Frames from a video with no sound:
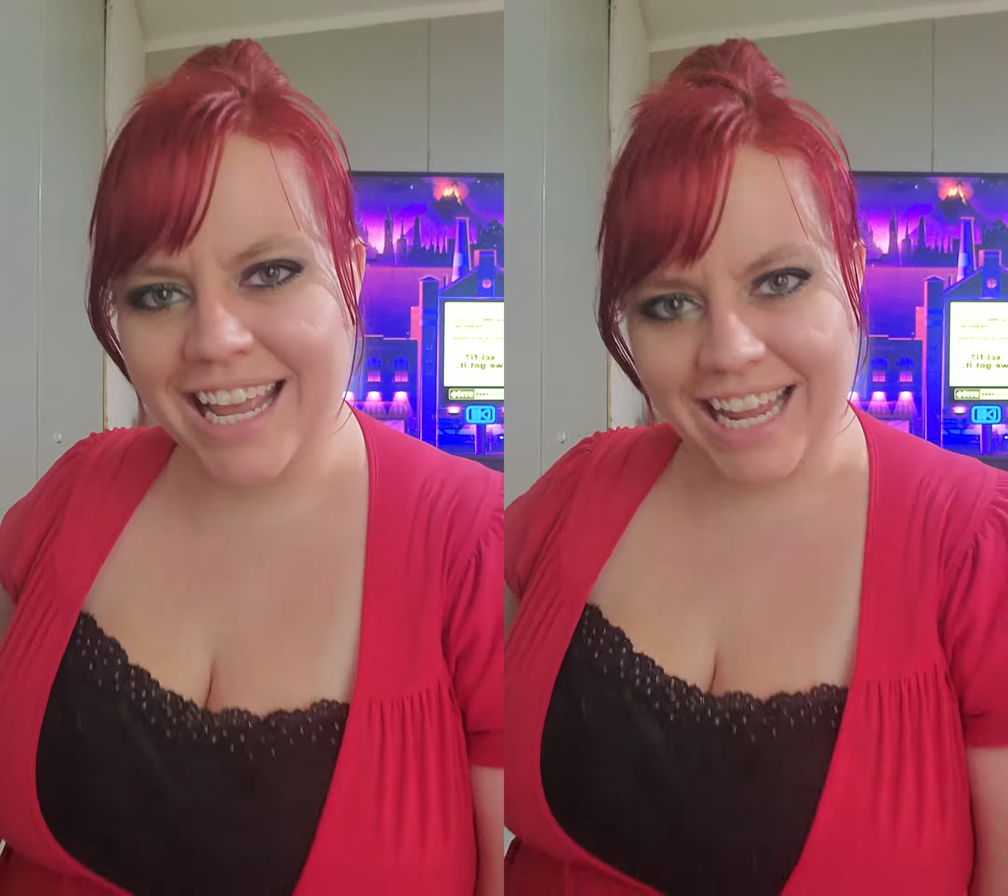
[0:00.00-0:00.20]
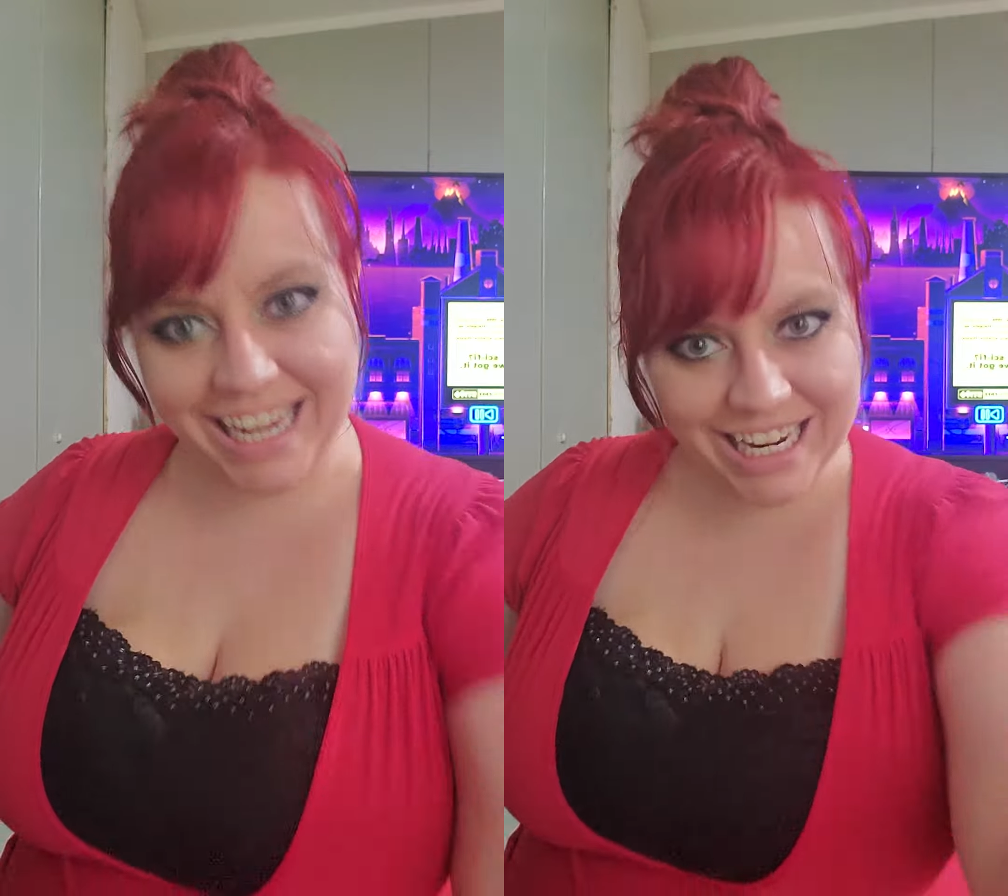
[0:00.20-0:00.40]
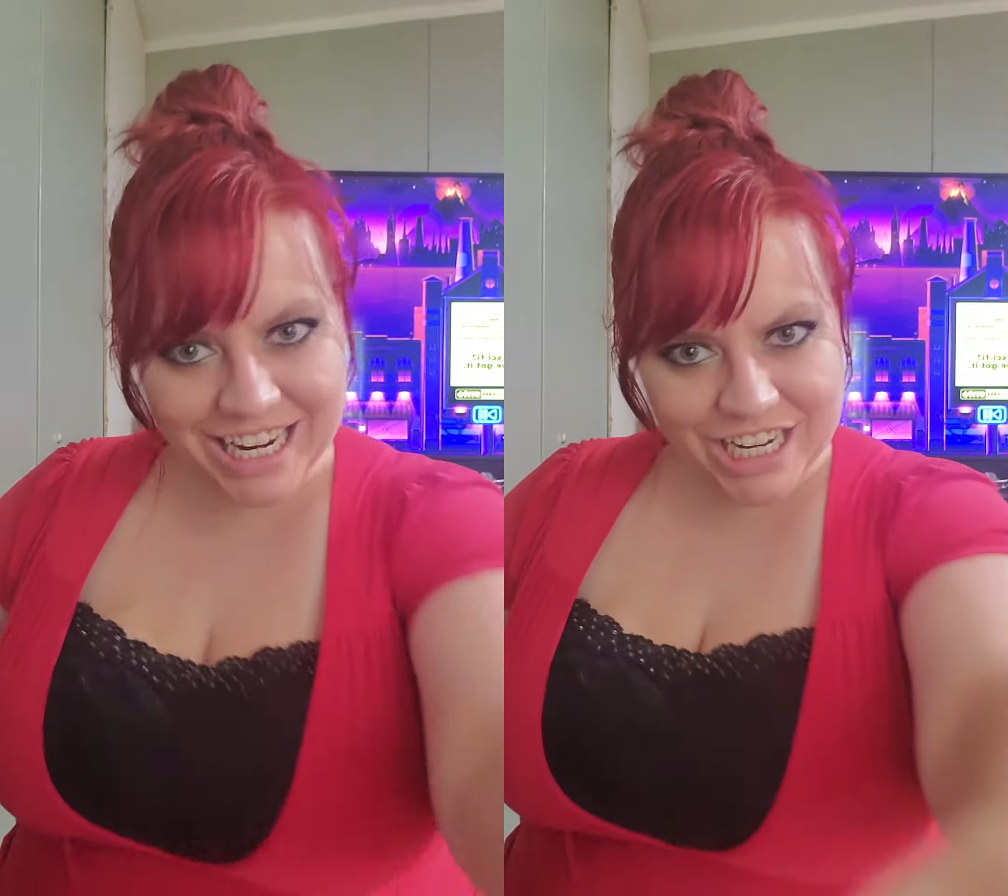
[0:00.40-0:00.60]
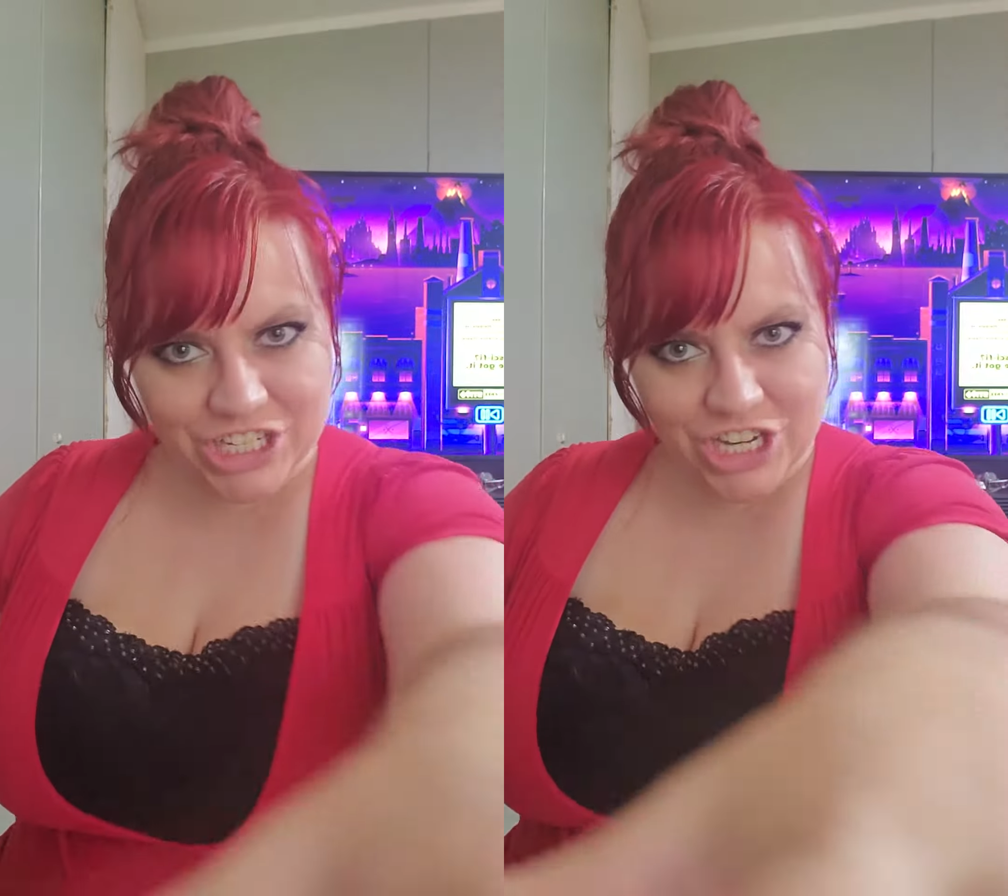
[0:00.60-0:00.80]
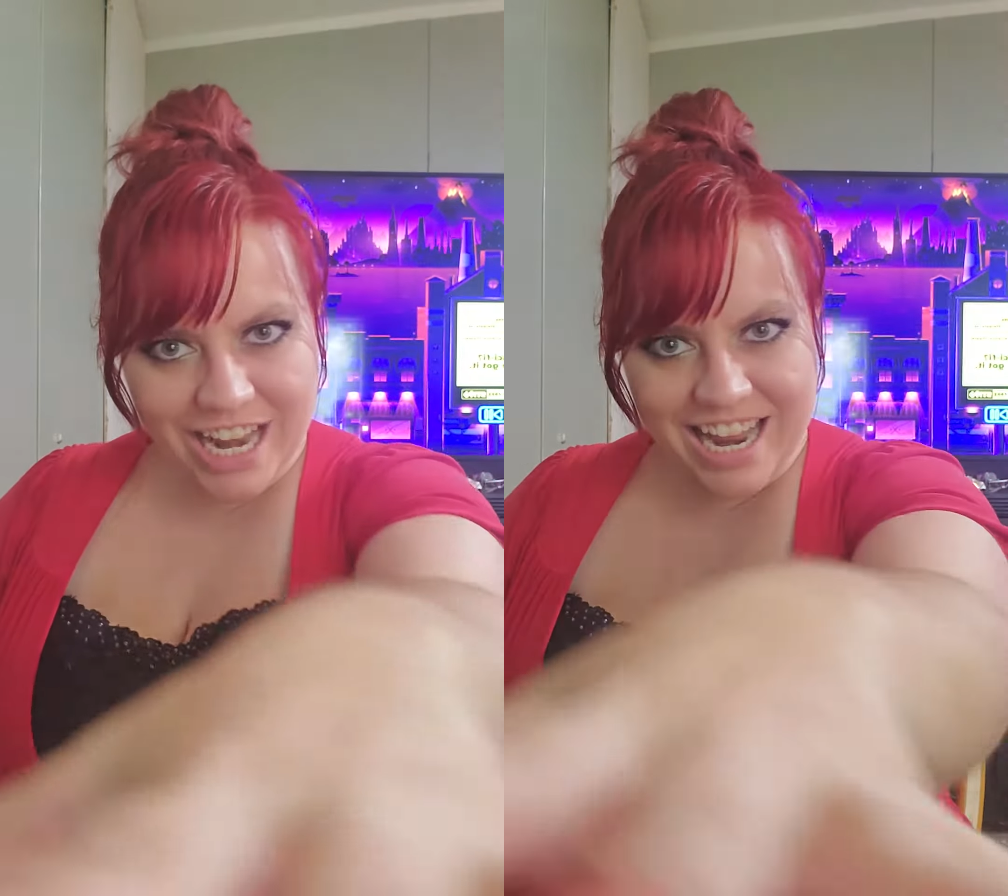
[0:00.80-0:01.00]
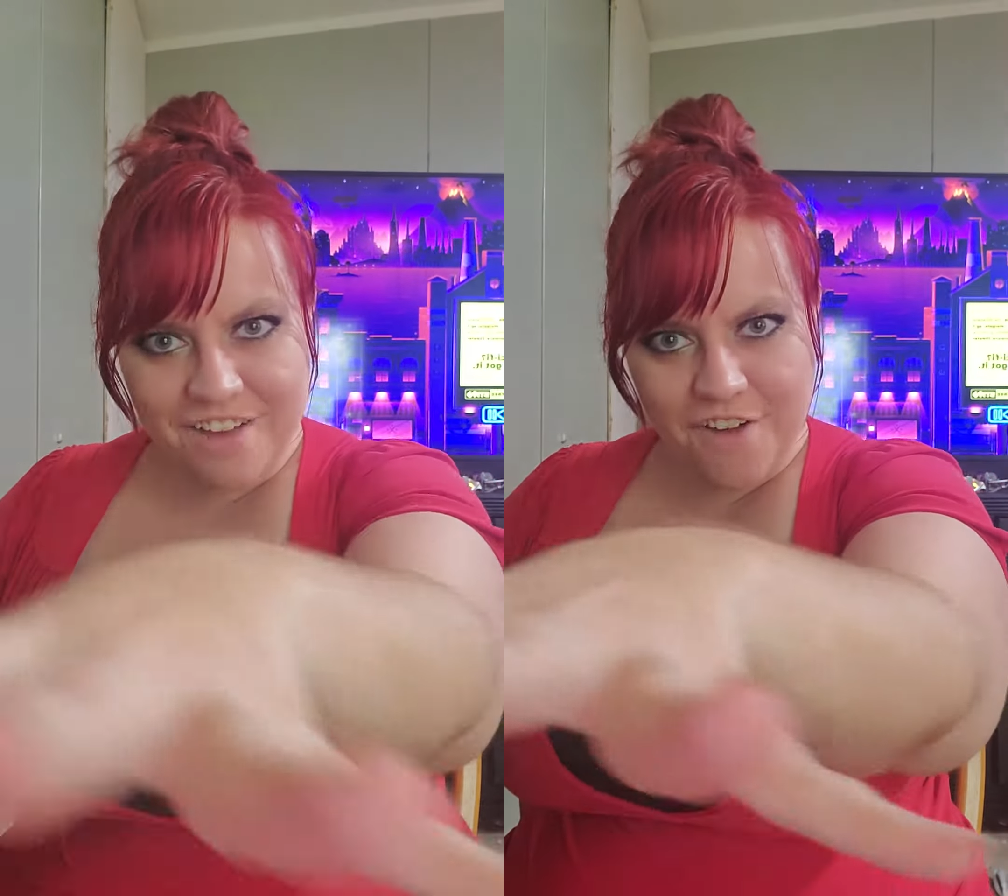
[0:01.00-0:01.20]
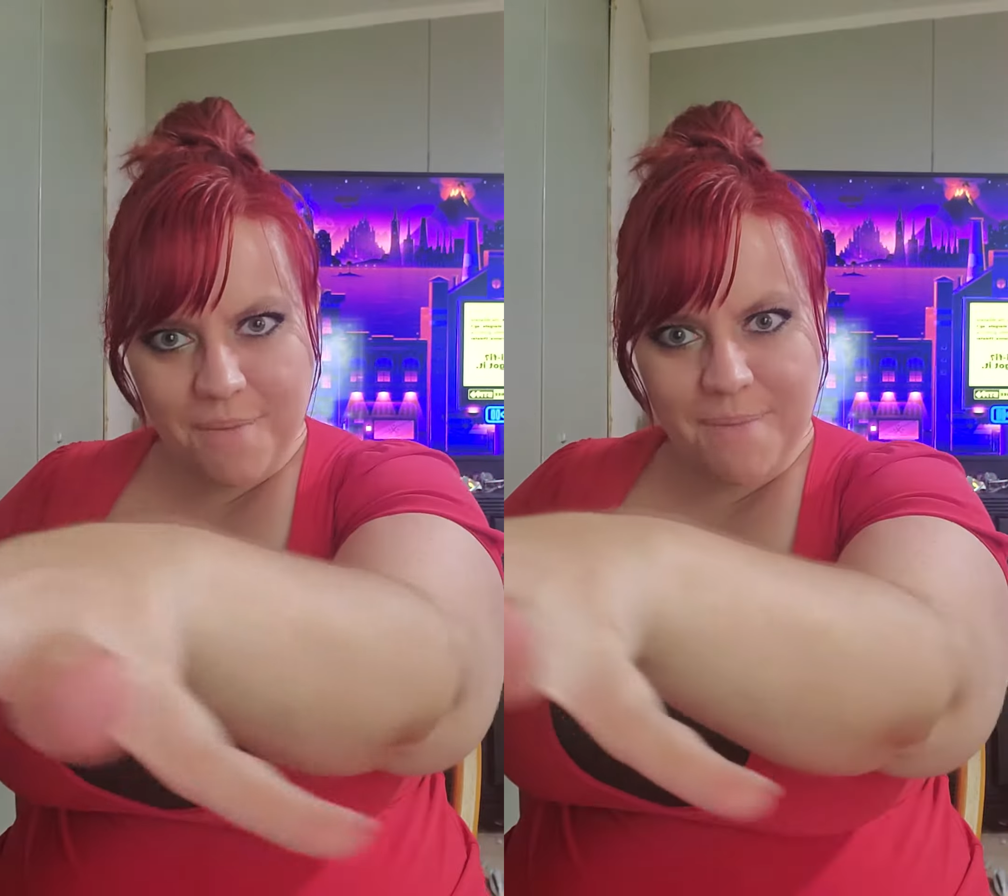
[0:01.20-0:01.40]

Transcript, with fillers: He shall live a